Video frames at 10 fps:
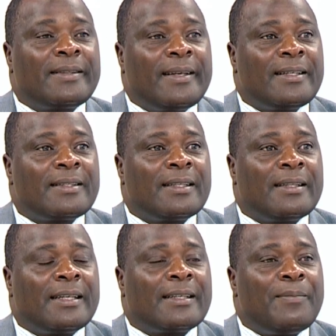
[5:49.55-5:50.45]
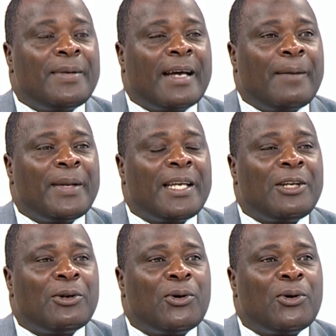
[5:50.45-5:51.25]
things that have been happening in